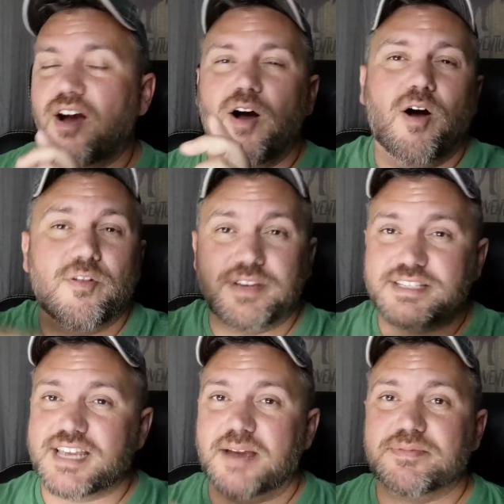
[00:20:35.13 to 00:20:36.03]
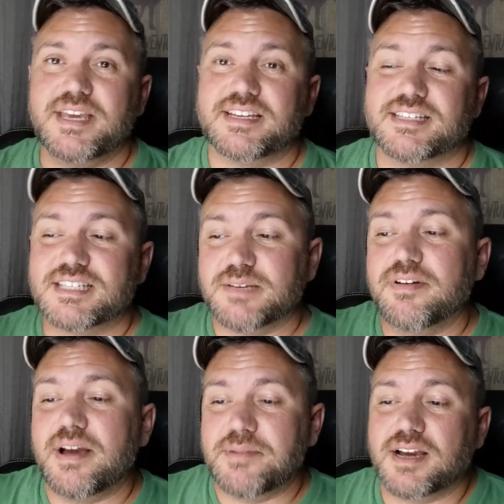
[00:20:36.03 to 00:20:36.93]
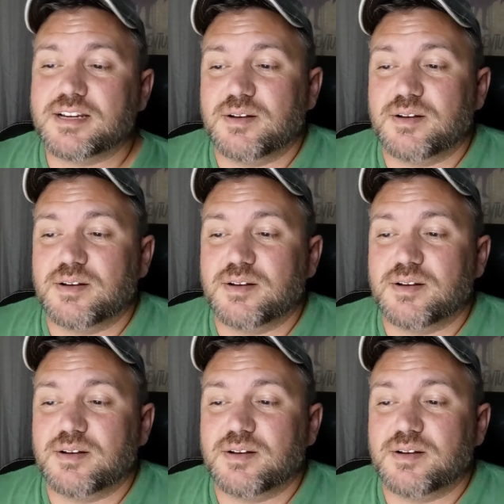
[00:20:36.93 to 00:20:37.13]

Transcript: all these type things, and some of it I'm not